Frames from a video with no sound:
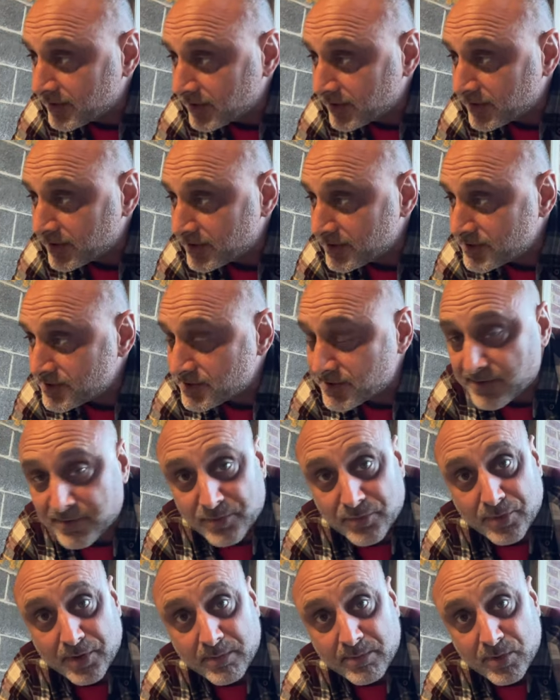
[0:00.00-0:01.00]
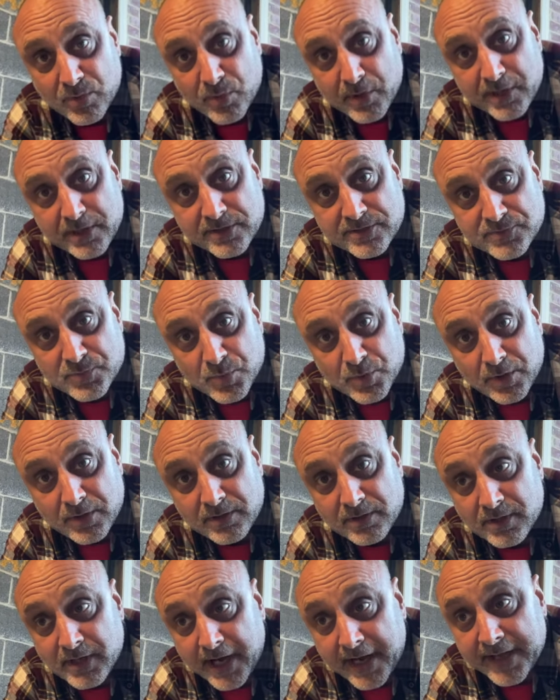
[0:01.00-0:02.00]
uh, these rubber wheels
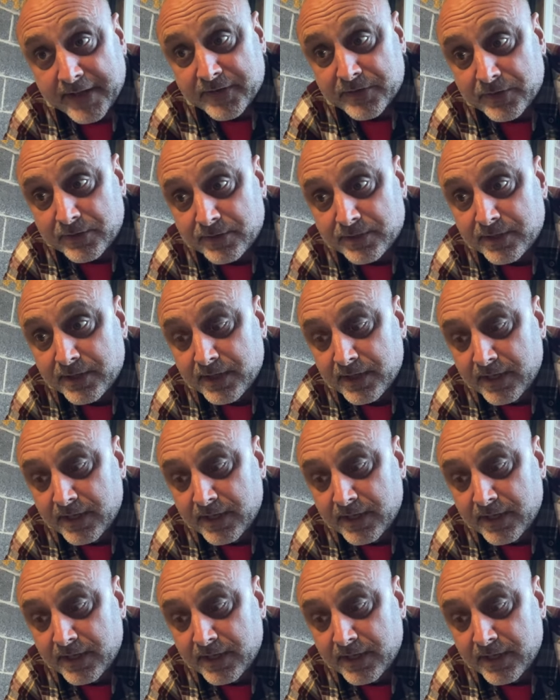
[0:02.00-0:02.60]
will handle